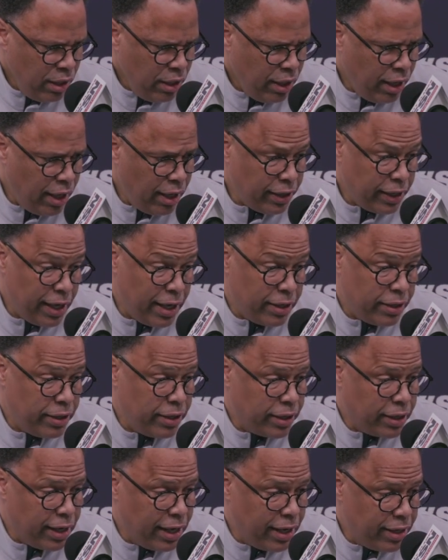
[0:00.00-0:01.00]

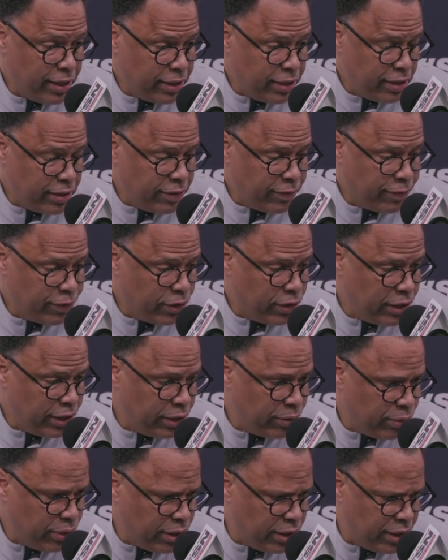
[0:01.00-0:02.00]
Nick, for
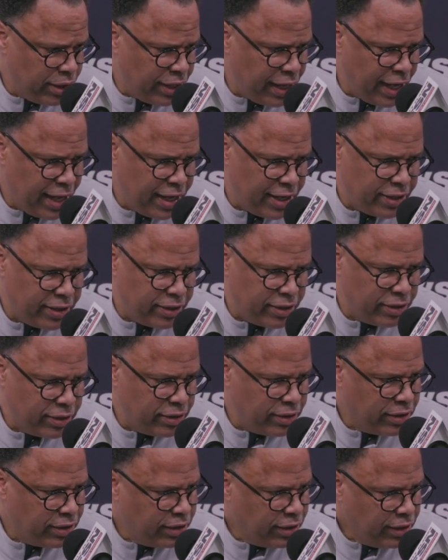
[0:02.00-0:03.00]
anyone that
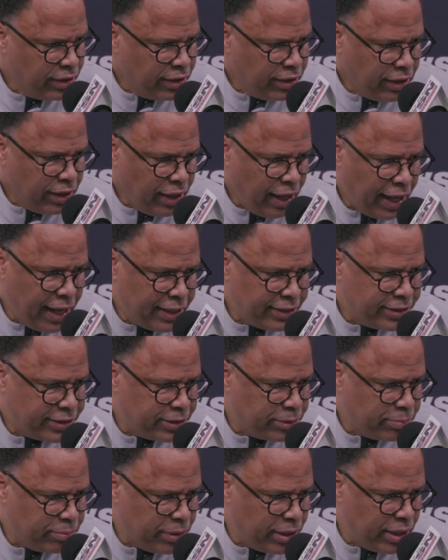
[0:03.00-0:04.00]
had
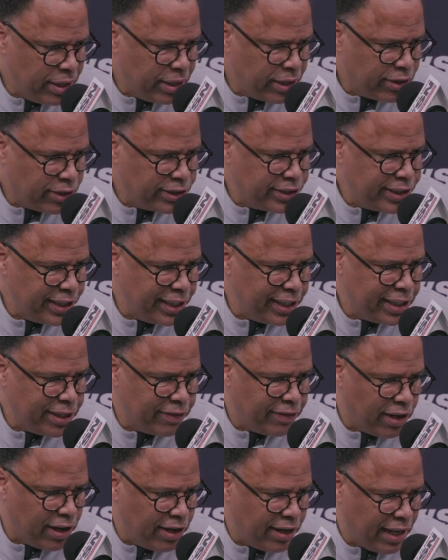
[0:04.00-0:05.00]
some critique
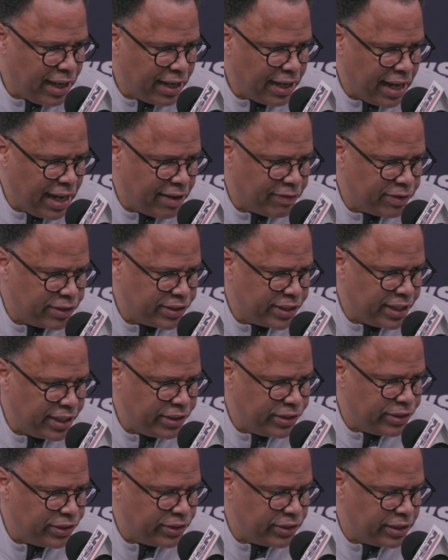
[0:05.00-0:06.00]
of our non-conference
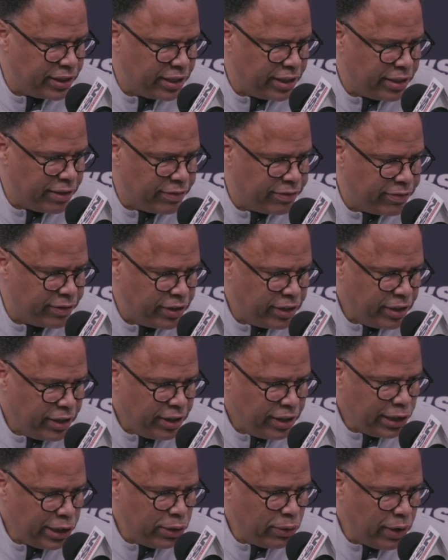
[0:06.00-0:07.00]
schedule, if
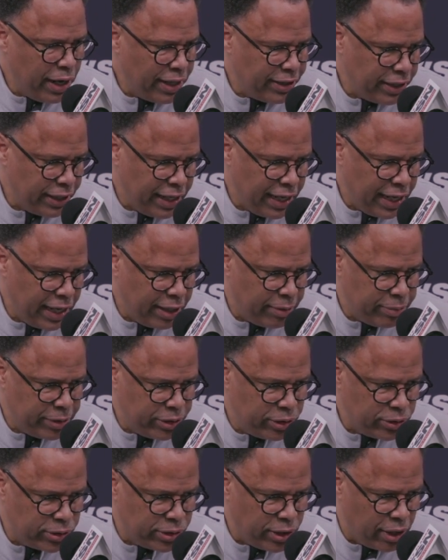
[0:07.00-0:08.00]
you were at the game
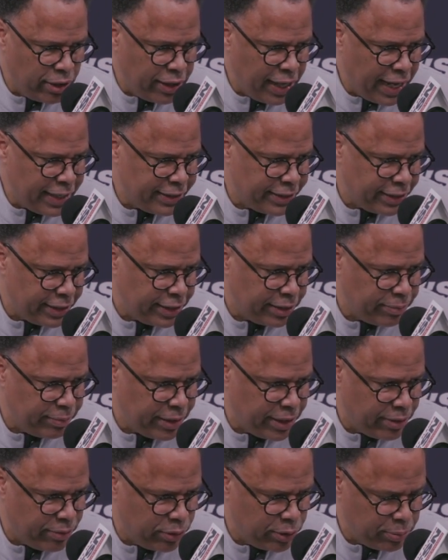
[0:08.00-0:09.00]
and you saw that team
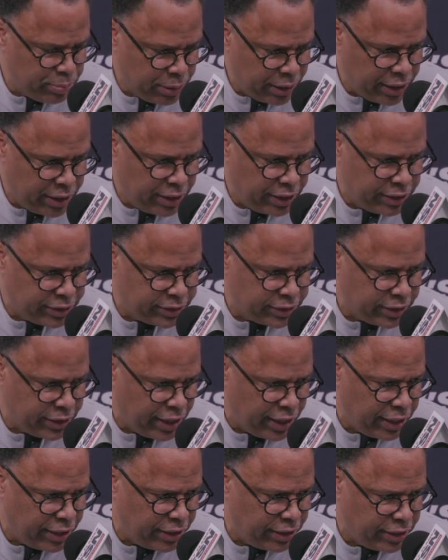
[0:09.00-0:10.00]
that we played against
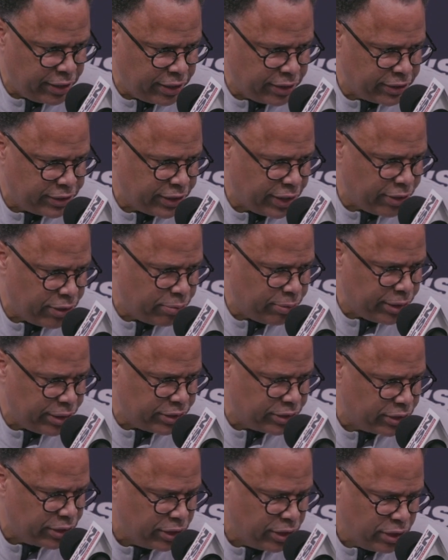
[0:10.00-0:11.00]
tonight in Southern
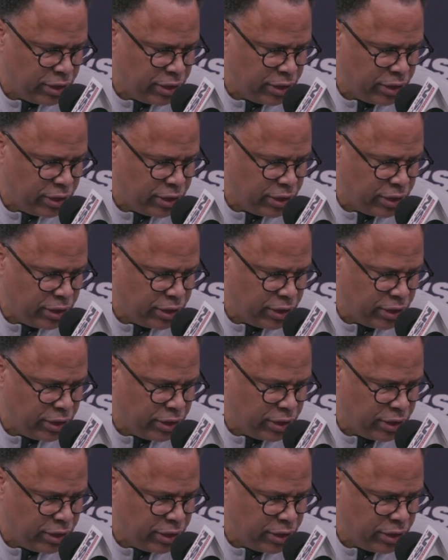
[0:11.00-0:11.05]
Miss,